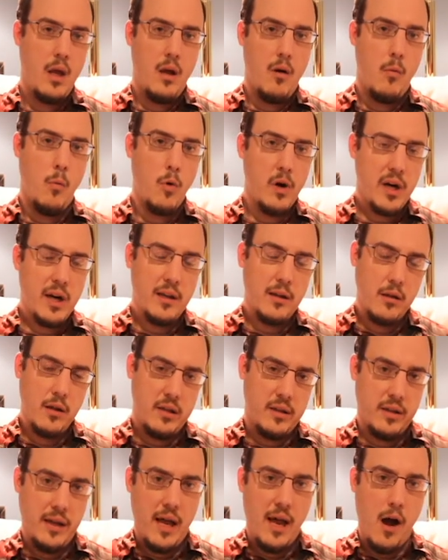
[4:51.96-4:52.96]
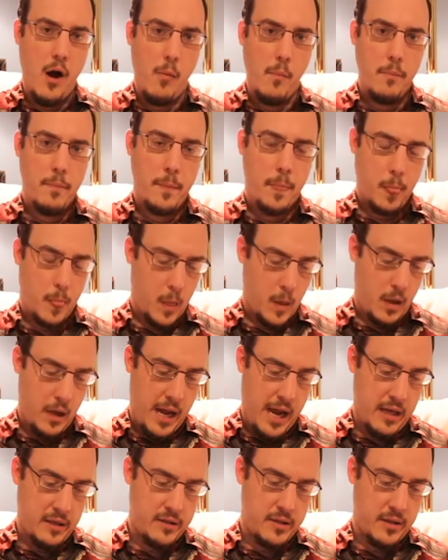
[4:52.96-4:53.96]
We're going to look now
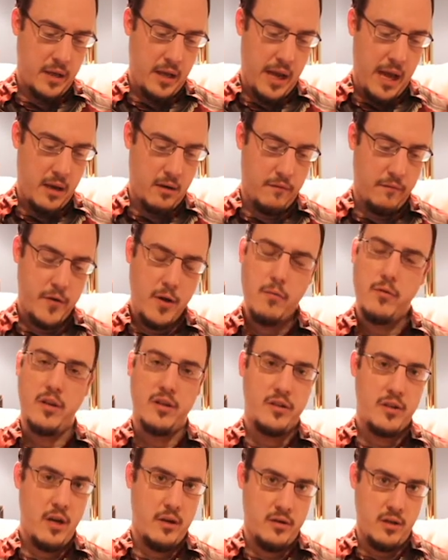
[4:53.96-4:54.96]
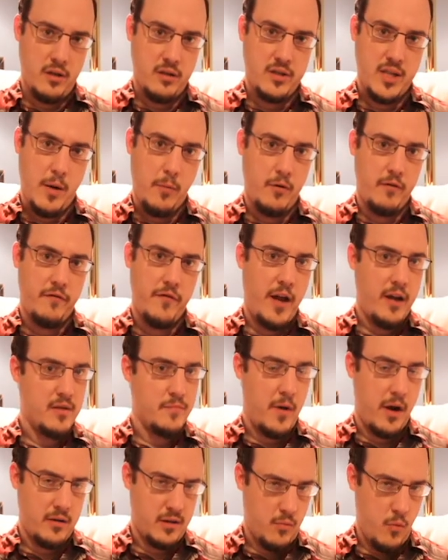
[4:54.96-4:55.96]
at a few decisions that were faced
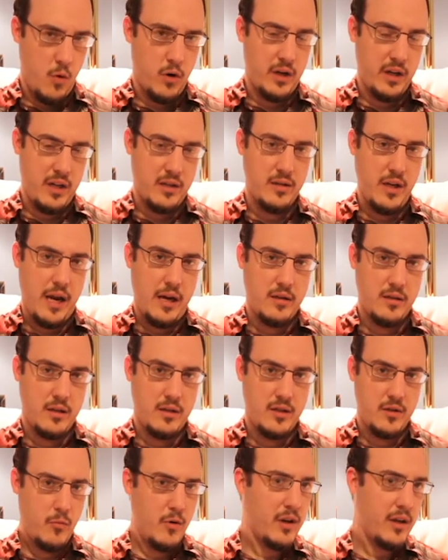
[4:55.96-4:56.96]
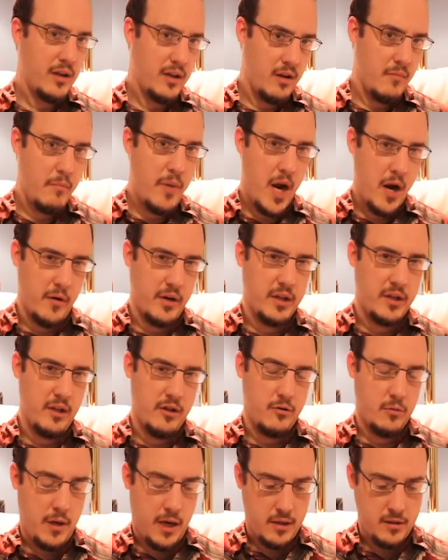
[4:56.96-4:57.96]
by some organizations, and we're going to compare and
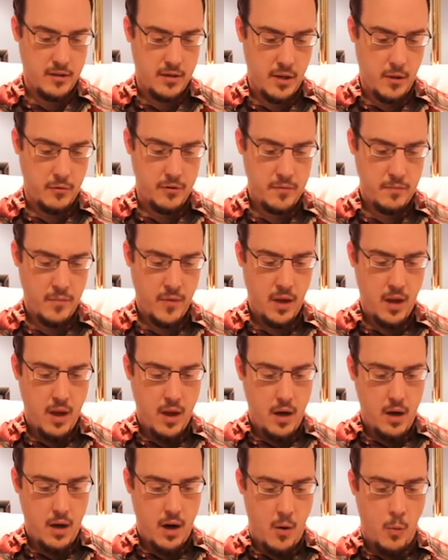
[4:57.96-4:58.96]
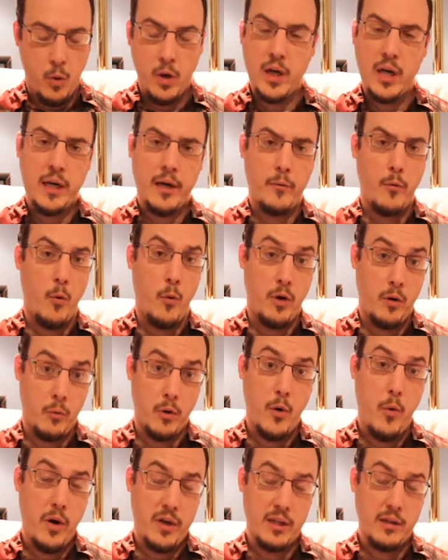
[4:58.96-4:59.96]
contrast those. we're
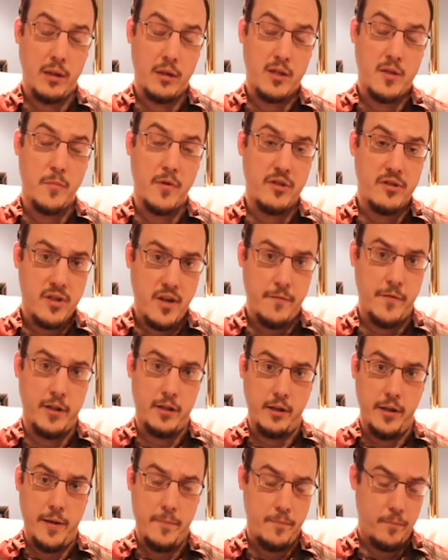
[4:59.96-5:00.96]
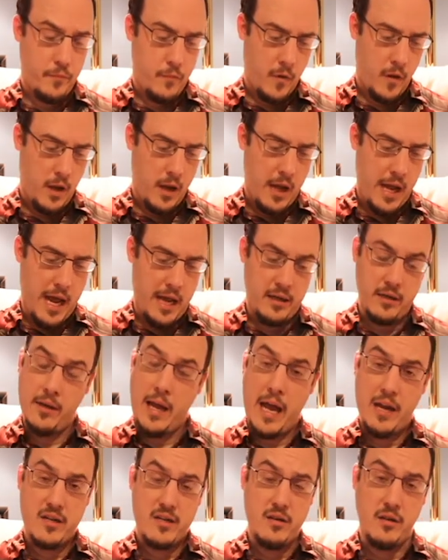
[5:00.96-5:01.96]
going to look specifically at
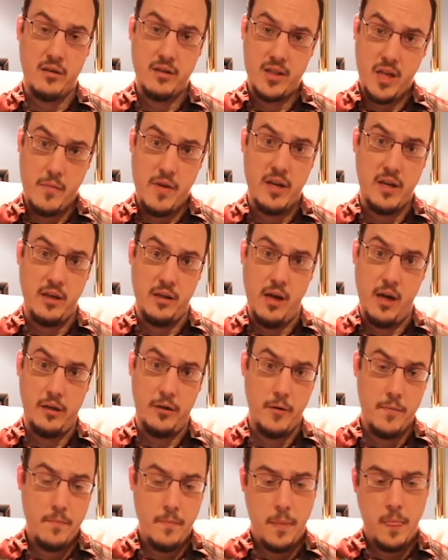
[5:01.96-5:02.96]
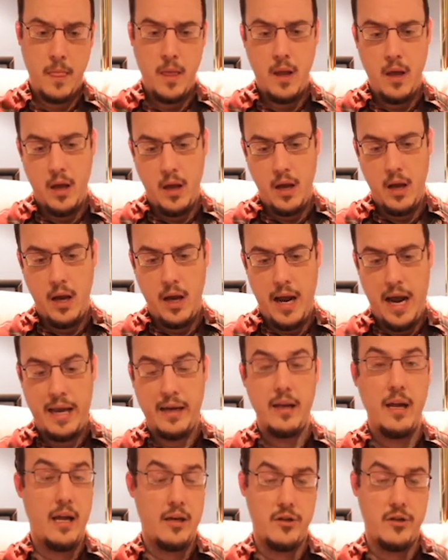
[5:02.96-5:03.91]
National Semiconductor and at